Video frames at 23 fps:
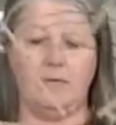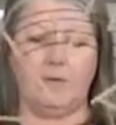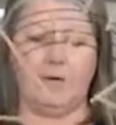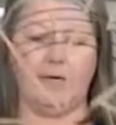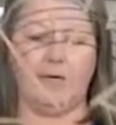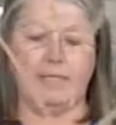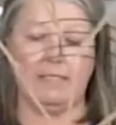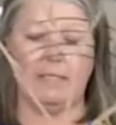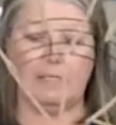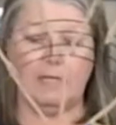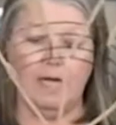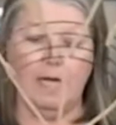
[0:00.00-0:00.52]

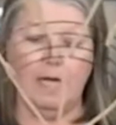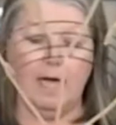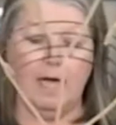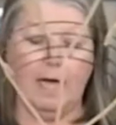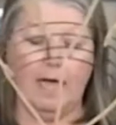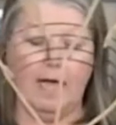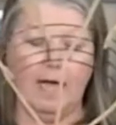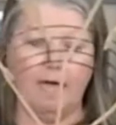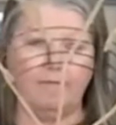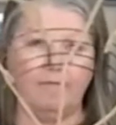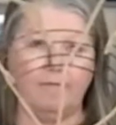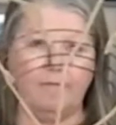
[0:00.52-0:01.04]
rings. I
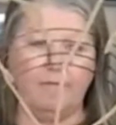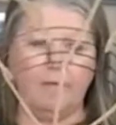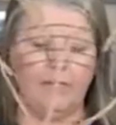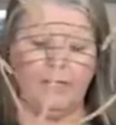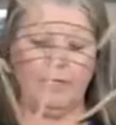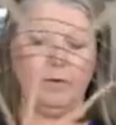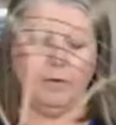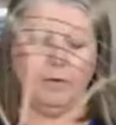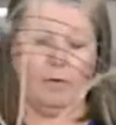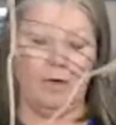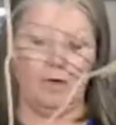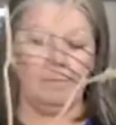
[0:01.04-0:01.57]
have a
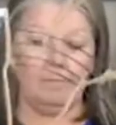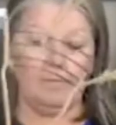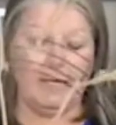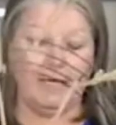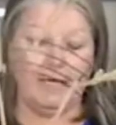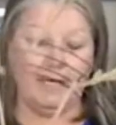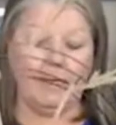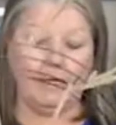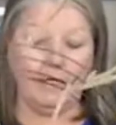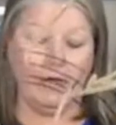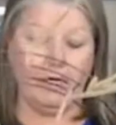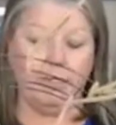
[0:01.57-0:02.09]
video on my
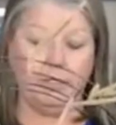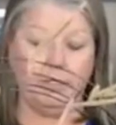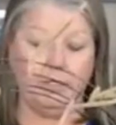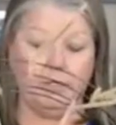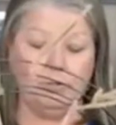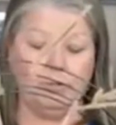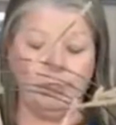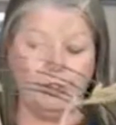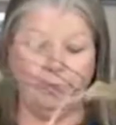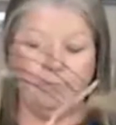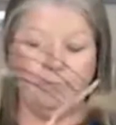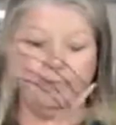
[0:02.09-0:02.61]
uh,
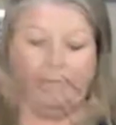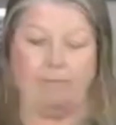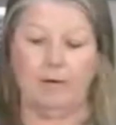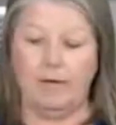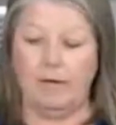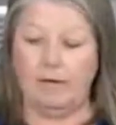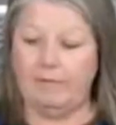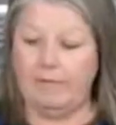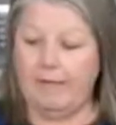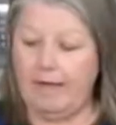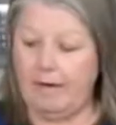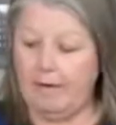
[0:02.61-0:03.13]
YouTube
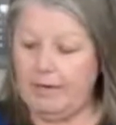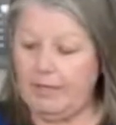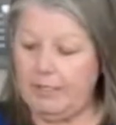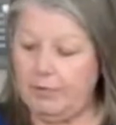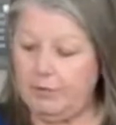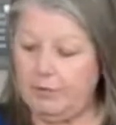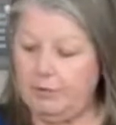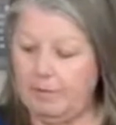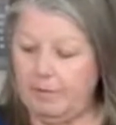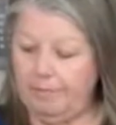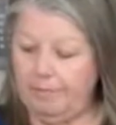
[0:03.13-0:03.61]
of how I do my